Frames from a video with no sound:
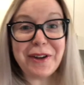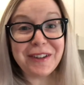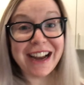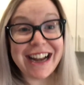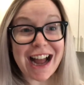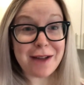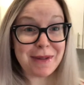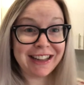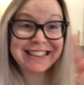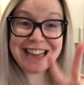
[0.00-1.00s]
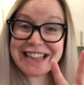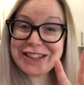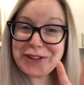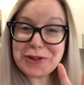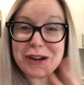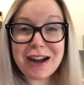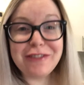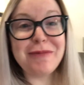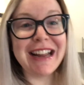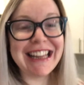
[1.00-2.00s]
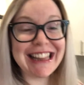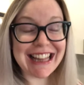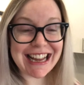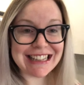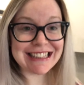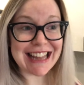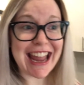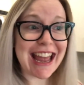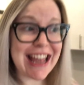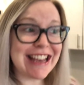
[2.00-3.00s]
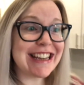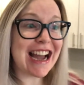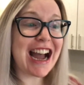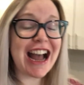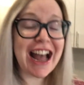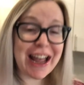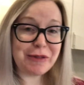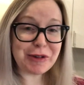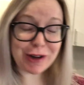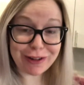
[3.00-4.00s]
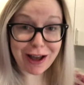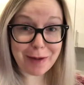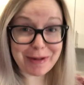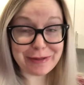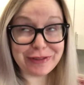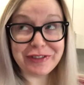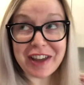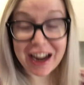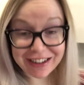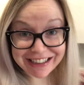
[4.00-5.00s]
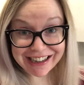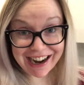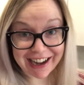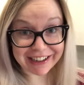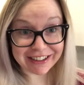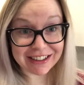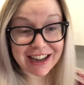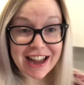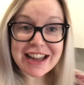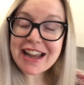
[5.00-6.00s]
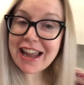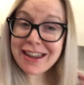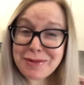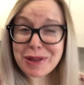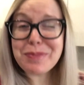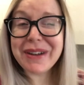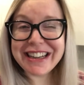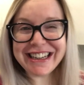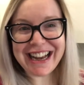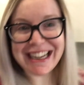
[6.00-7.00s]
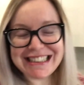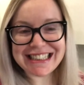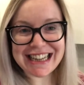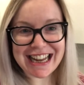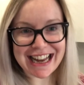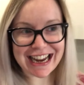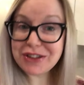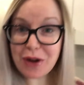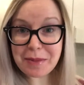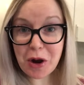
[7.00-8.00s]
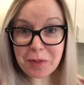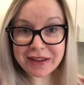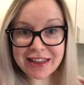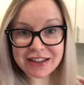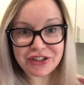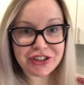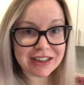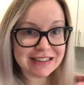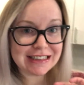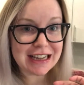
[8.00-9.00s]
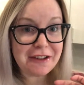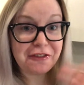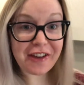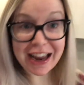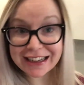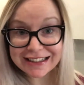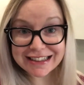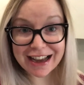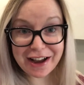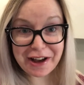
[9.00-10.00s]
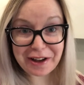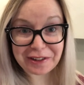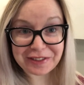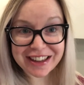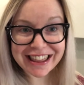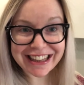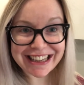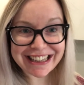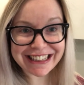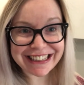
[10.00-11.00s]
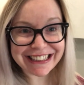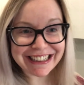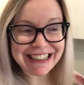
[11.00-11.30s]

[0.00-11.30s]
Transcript: All right, I'm on day 2 of my cleanse, and I woke up very tired and with a pretty nasty headache. So I'm hoping that's just effects of the